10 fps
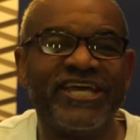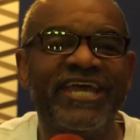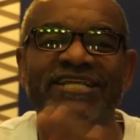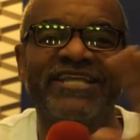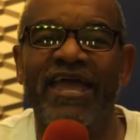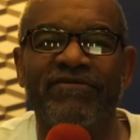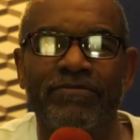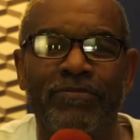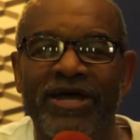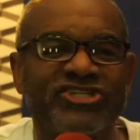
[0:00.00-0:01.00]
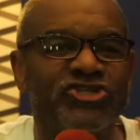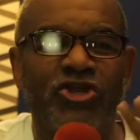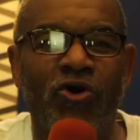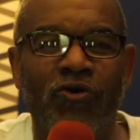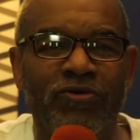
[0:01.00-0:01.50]
King David best
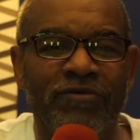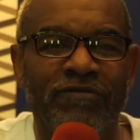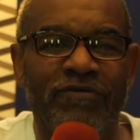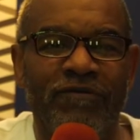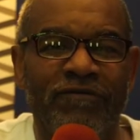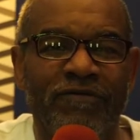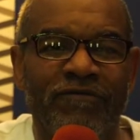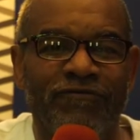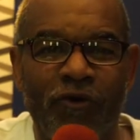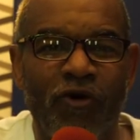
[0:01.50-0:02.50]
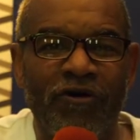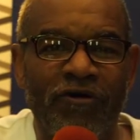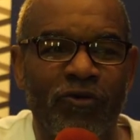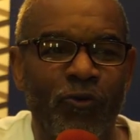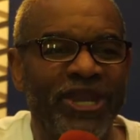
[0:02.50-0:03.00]
known for
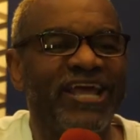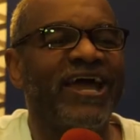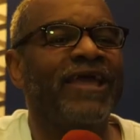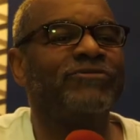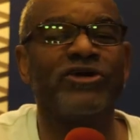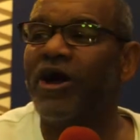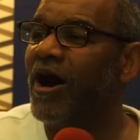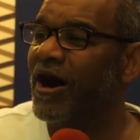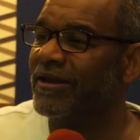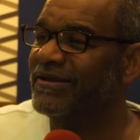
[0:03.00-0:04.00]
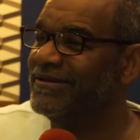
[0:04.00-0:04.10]
when he came to God?